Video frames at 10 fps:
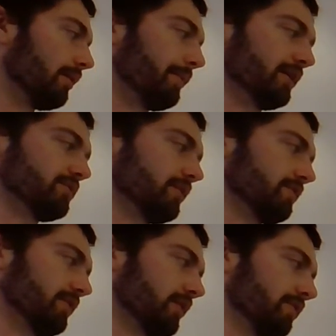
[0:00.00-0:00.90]
mass
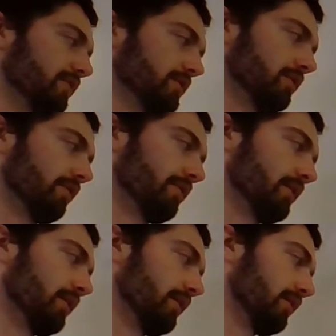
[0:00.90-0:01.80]
transfer coefficient over
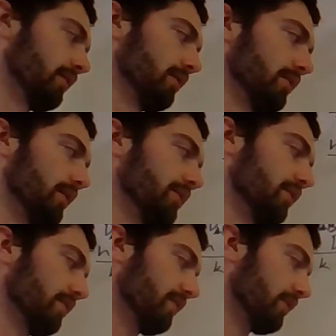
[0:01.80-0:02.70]
the heat
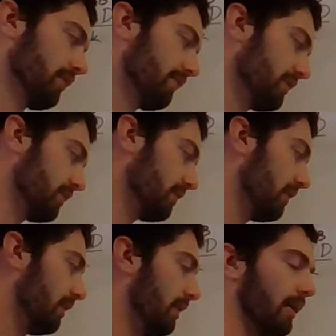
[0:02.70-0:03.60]
transfer coefficient.
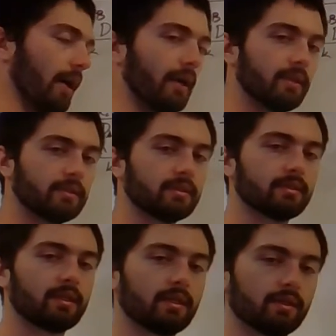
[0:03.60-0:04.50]
And this
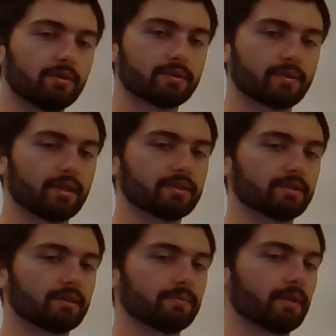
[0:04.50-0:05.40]
is the Lewis
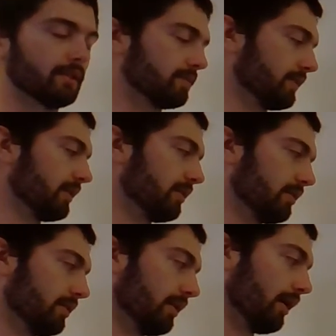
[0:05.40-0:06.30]
relationship. This
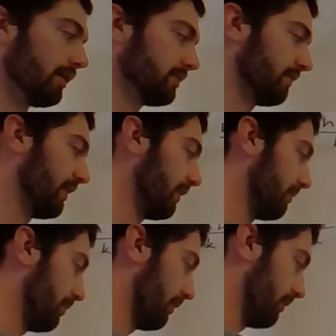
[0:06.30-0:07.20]
is a very
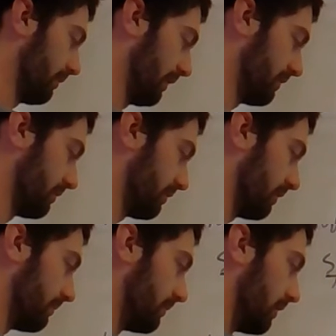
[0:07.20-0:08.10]
important
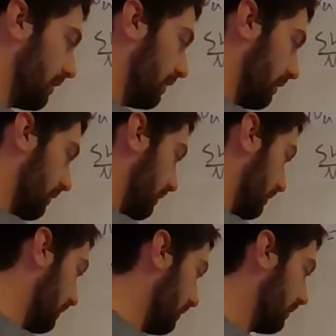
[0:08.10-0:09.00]
relationship,
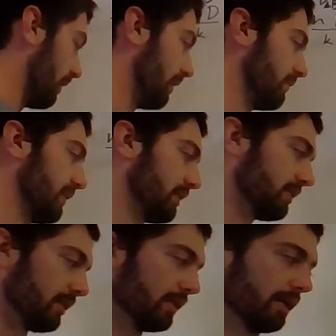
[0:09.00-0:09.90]
as we can
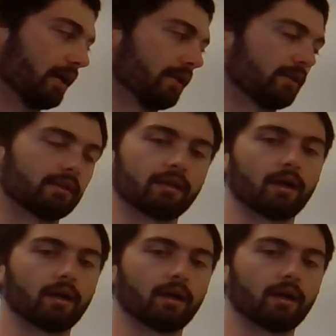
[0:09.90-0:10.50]
see that